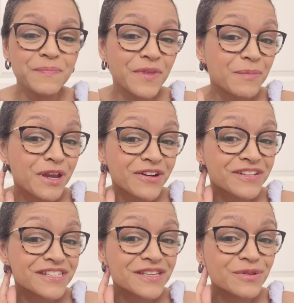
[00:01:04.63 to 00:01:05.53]
I paired
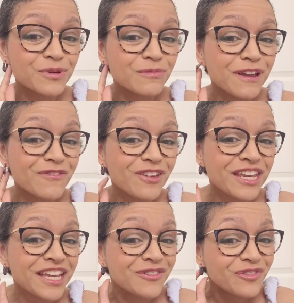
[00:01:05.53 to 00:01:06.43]
this look with my
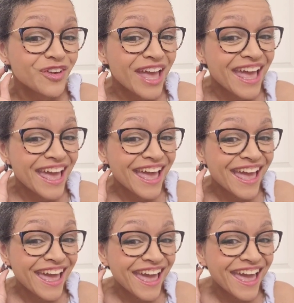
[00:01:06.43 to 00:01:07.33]
Finny and
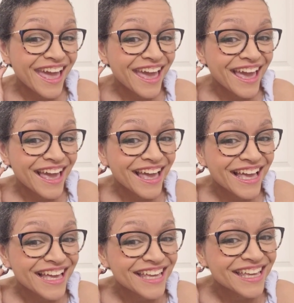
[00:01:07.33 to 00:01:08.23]
Faye
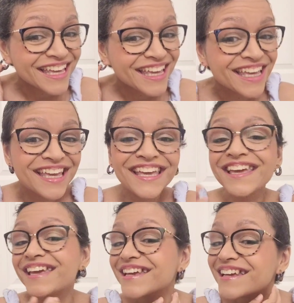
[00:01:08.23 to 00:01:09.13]

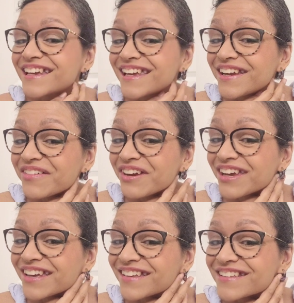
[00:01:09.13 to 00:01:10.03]

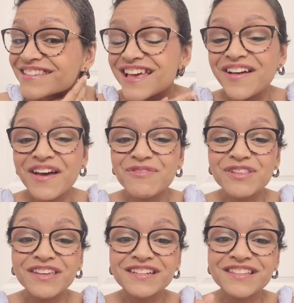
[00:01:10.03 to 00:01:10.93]
earrings. I'll have a
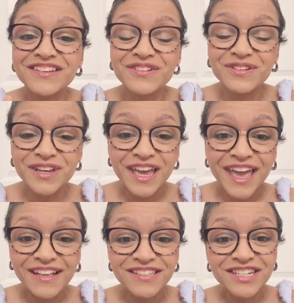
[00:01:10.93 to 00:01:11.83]
link to their
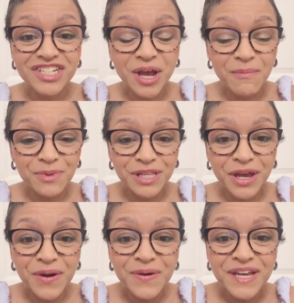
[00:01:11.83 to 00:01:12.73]
Etsy shop
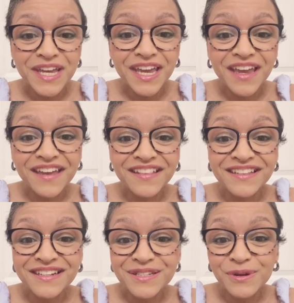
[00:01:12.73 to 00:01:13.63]
below in the
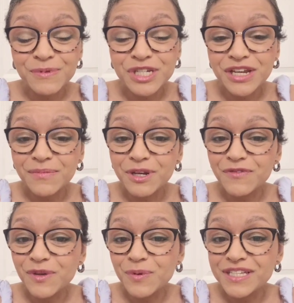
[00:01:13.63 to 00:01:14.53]
description. But
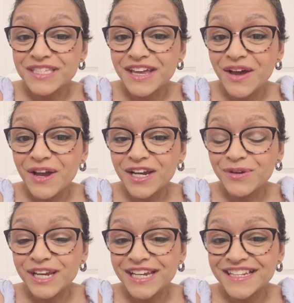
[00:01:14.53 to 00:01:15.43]
if you want to see how I
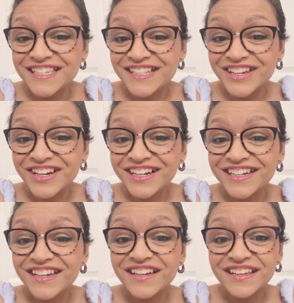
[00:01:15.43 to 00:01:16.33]
create this look,
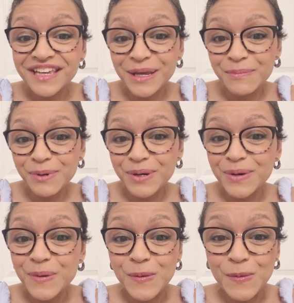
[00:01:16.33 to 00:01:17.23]
keep
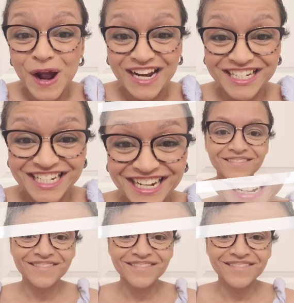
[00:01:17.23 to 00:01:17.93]
watching.